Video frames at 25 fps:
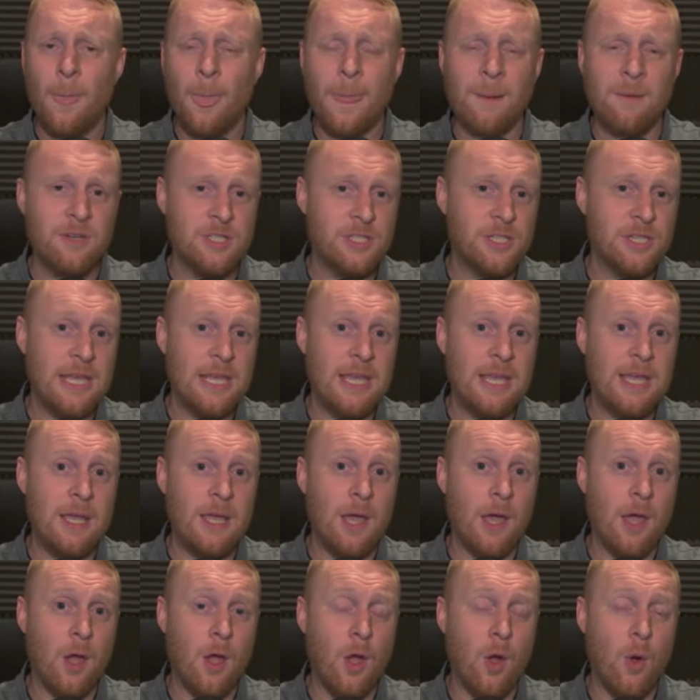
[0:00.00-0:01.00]
There is the
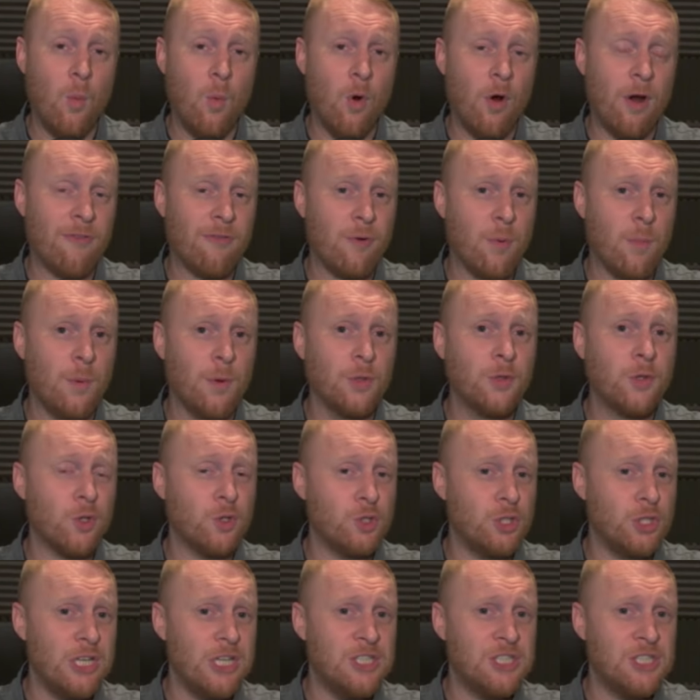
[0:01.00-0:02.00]
uh, Rumble.gg
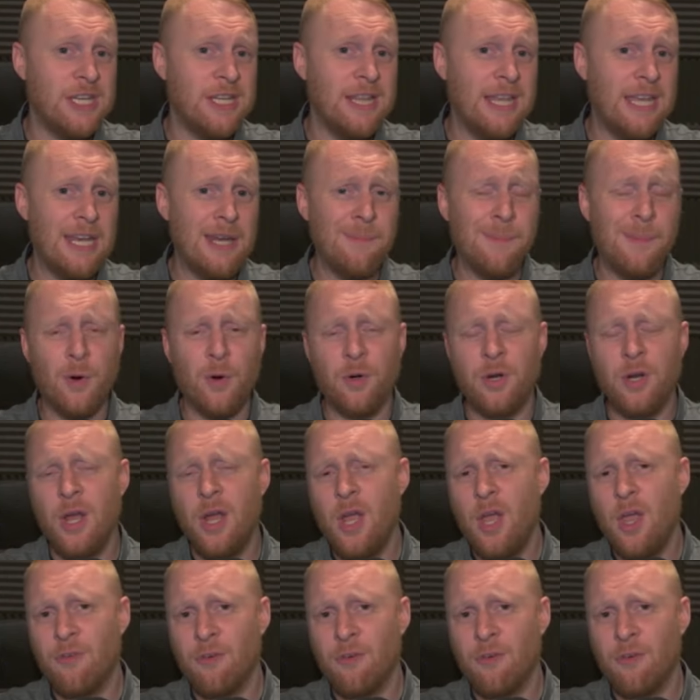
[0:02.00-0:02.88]
leaderboard.